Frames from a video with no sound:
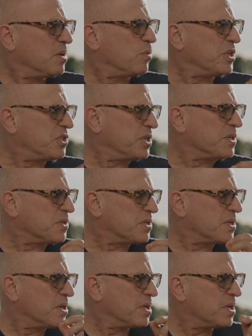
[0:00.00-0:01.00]
which
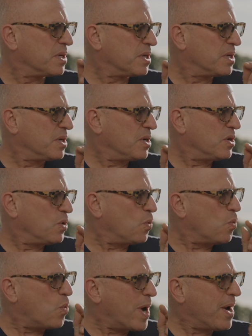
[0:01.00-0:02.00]
is,
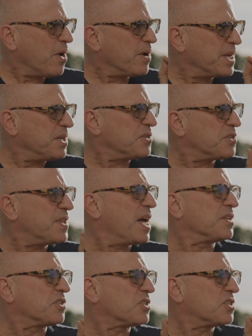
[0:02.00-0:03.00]
where is
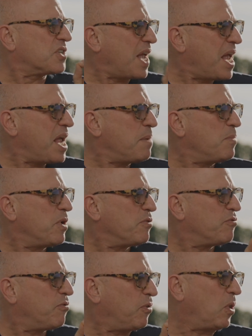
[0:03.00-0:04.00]
that same
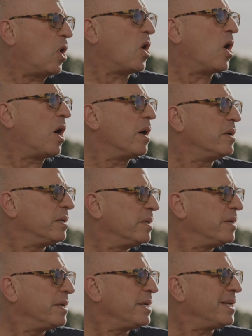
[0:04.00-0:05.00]
flaw
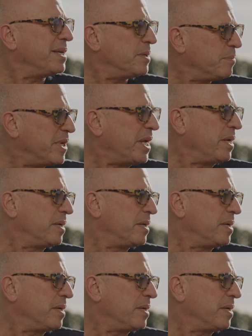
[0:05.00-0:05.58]
in me?